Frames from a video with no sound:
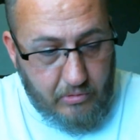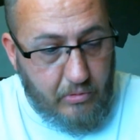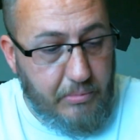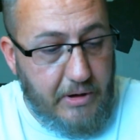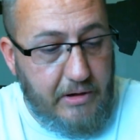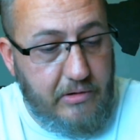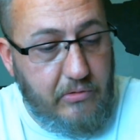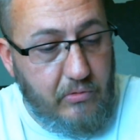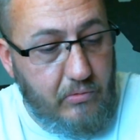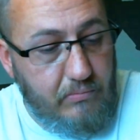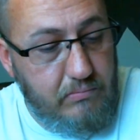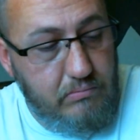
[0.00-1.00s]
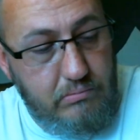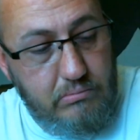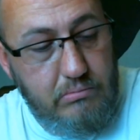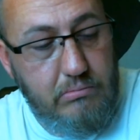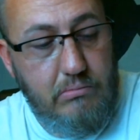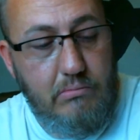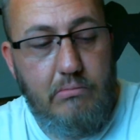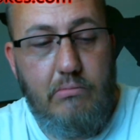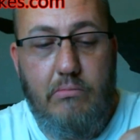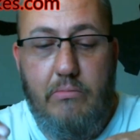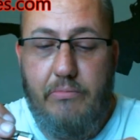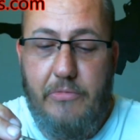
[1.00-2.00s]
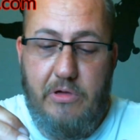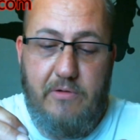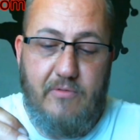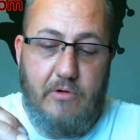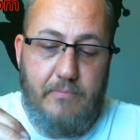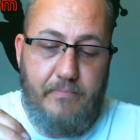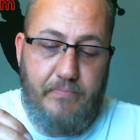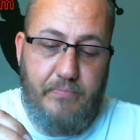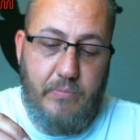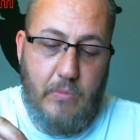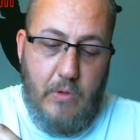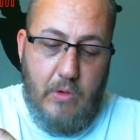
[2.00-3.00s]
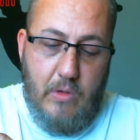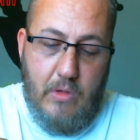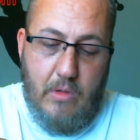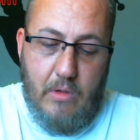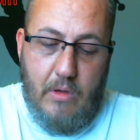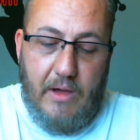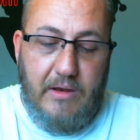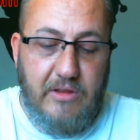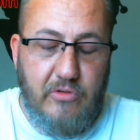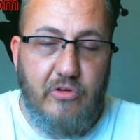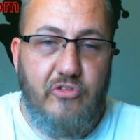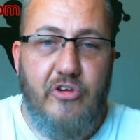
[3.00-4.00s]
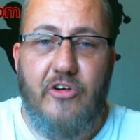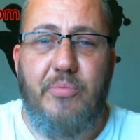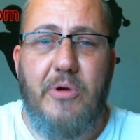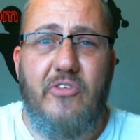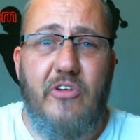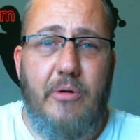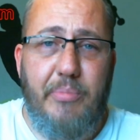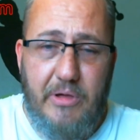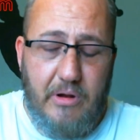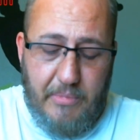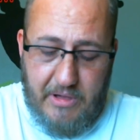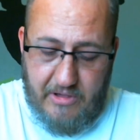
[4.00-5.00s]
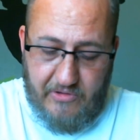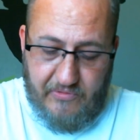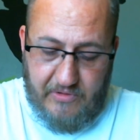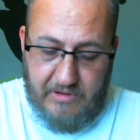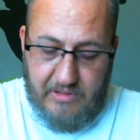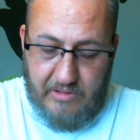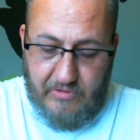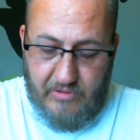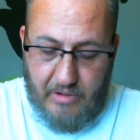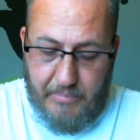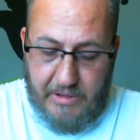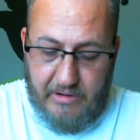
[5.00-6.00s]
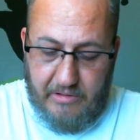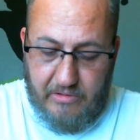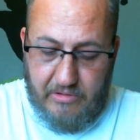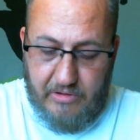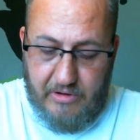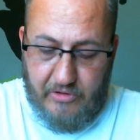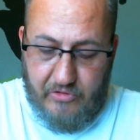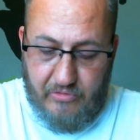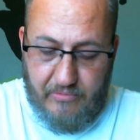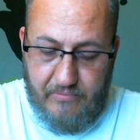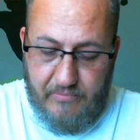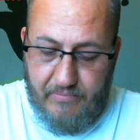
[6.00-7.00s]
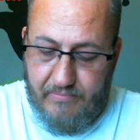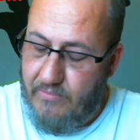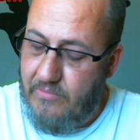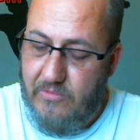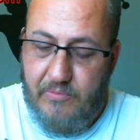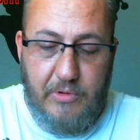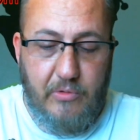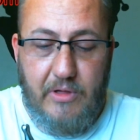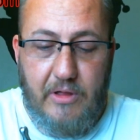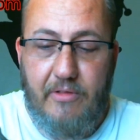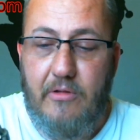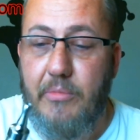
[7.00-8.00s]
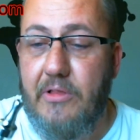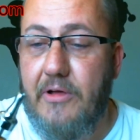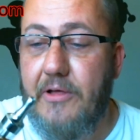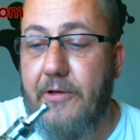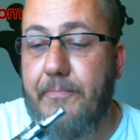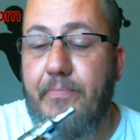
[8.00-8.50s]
to go back to the EVOD. I need to adjust my center pin on my SVD. It's not making a good connection. It's been doing that a little bit lately.